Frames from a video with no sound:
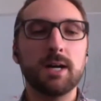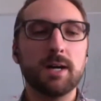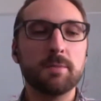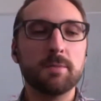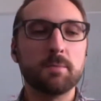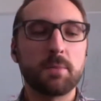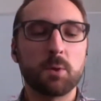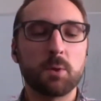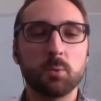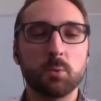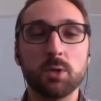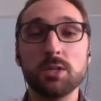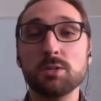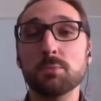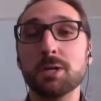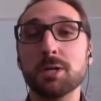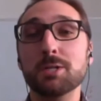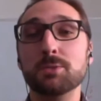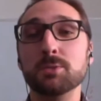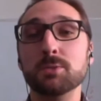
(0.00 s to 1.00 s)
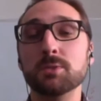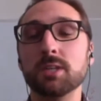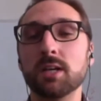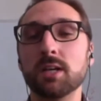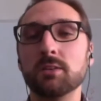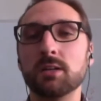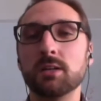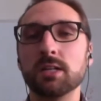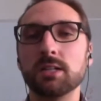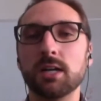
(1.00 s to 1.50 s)
The way you might do that
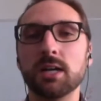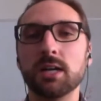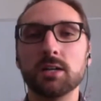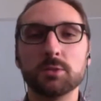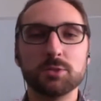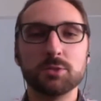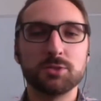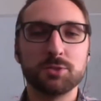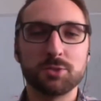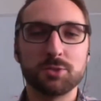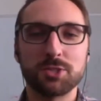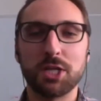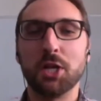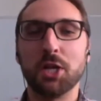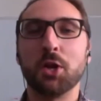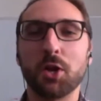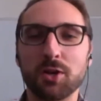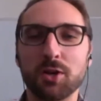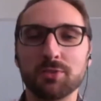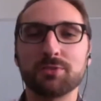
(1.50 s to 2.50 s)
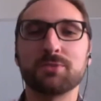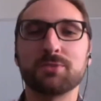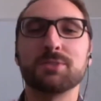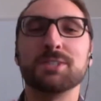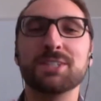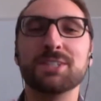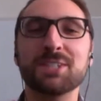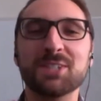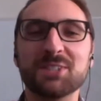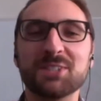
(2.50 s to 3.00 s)
right now is you send off,
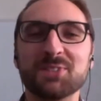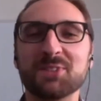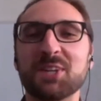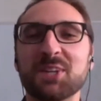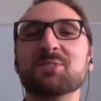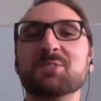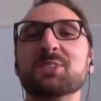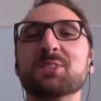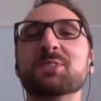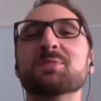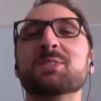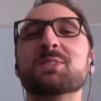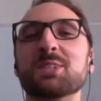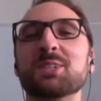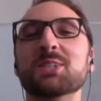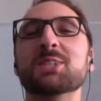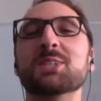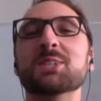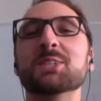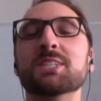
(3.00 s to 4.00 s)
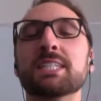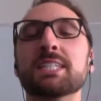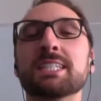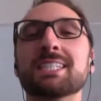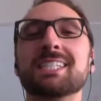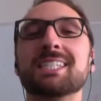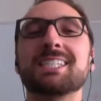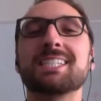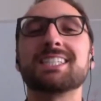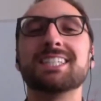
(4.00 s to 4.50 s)
whatever the material
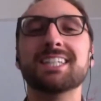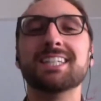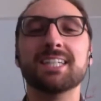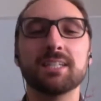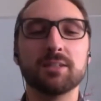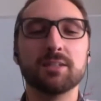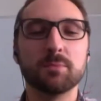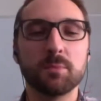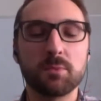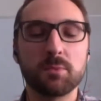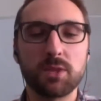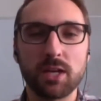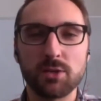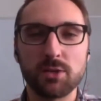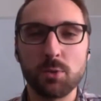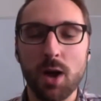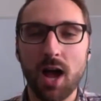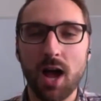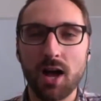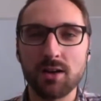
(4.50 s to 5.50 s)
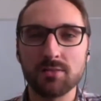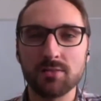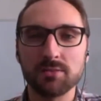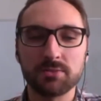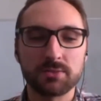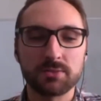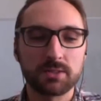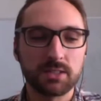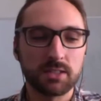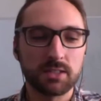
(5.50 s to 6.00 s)
is that you have
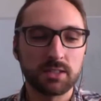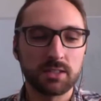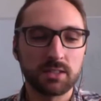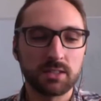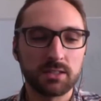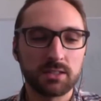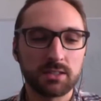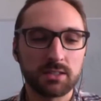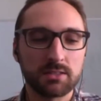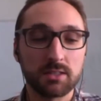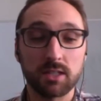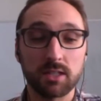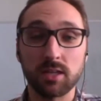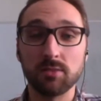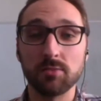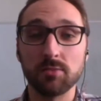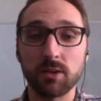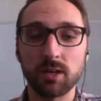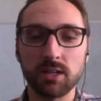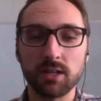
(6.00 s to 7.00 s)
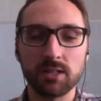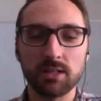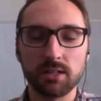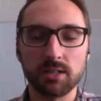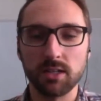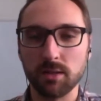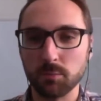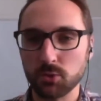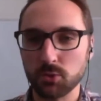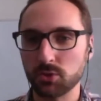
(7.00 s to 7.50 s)
to convey.
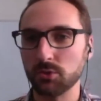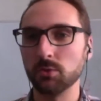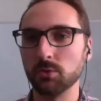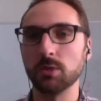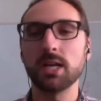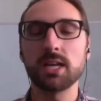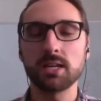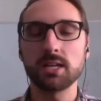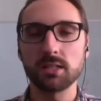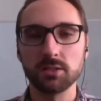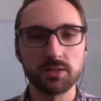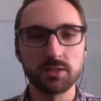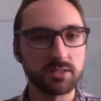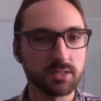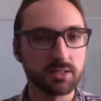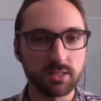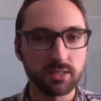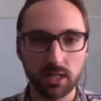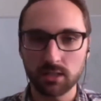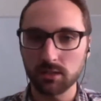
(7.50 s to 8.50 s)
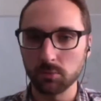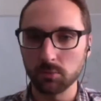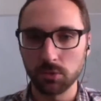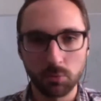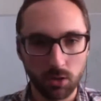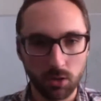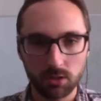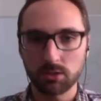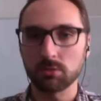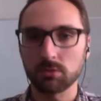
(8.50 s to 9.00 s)
So, hey, here's the deck that we
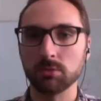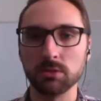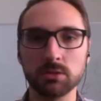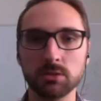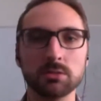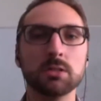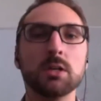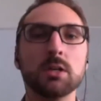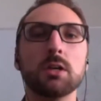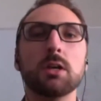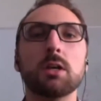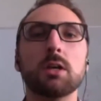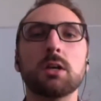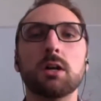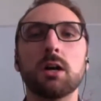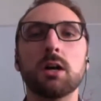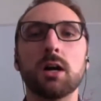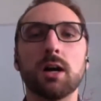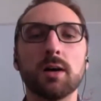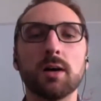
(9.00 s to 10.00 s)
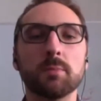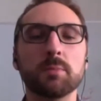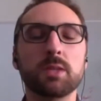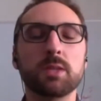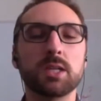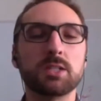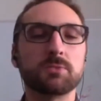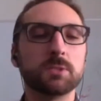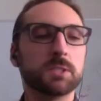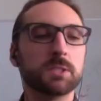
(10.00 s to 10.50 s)
walked through.
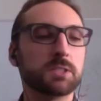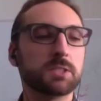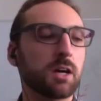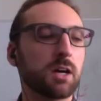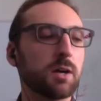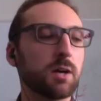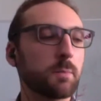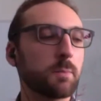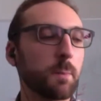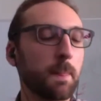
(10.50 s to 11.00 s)
Thanks for your time.